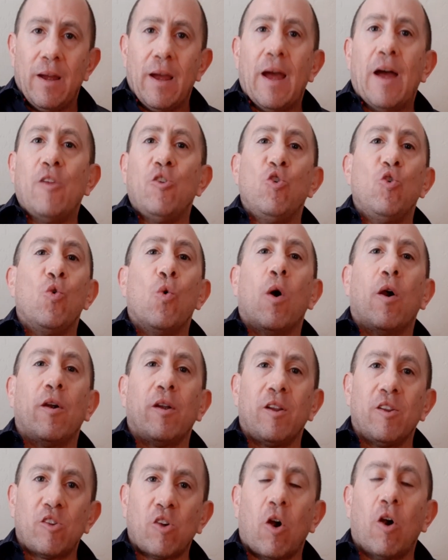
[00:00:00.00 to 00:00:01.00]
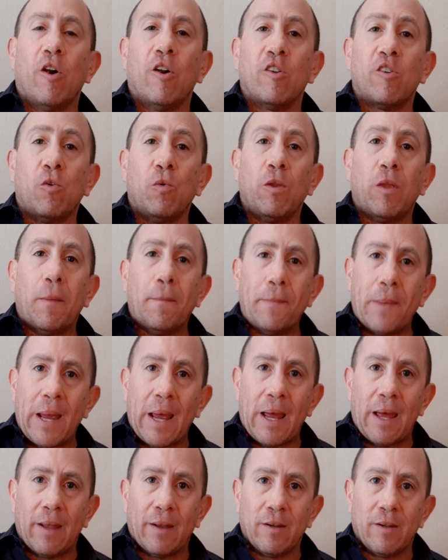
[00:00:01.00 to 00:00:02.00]
and you are a guitarist with a
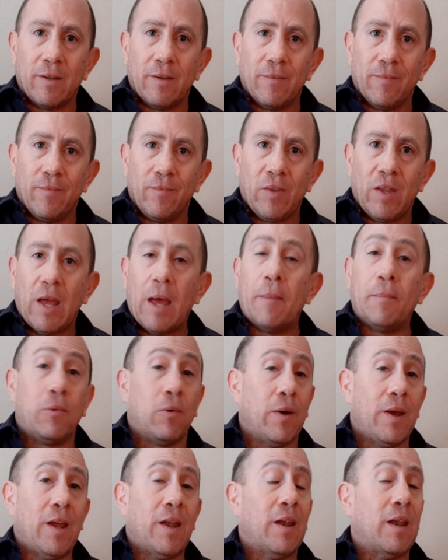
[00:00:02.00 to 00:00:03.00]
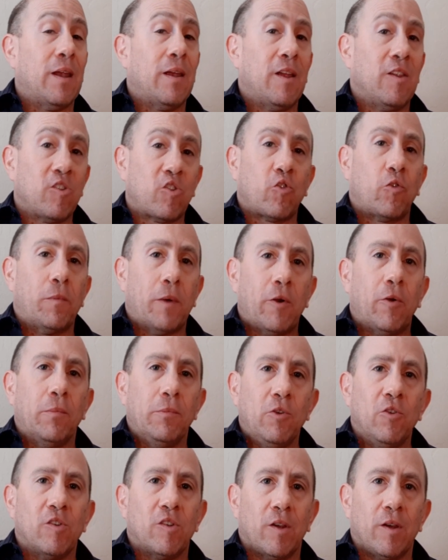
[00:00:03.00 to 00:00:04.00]
band, and playing instrumental
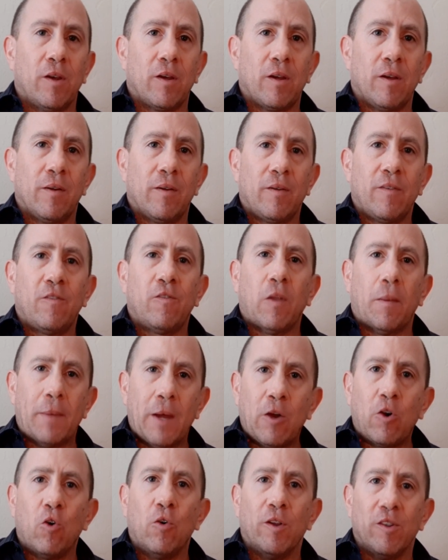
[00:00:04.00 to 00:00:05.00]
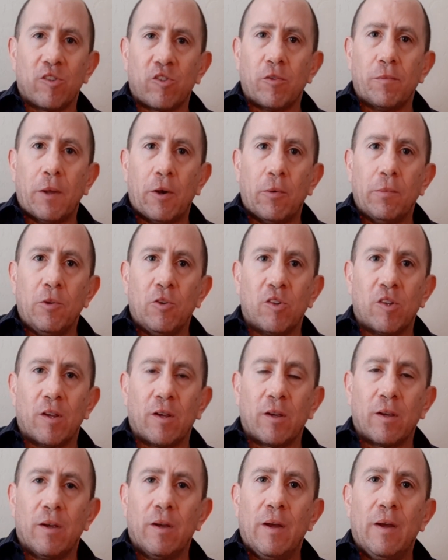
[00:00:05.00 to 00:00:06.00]
music, flamenco instrumental
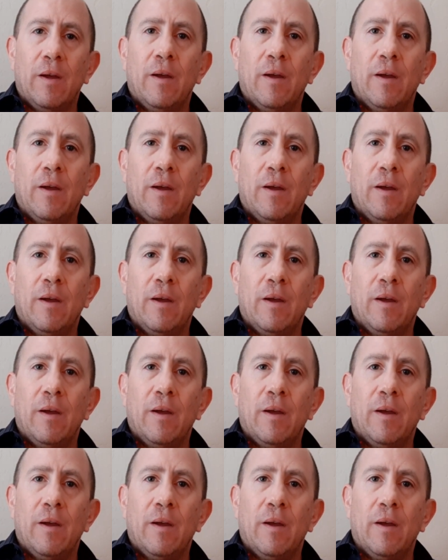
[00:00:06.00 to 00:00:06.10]
music.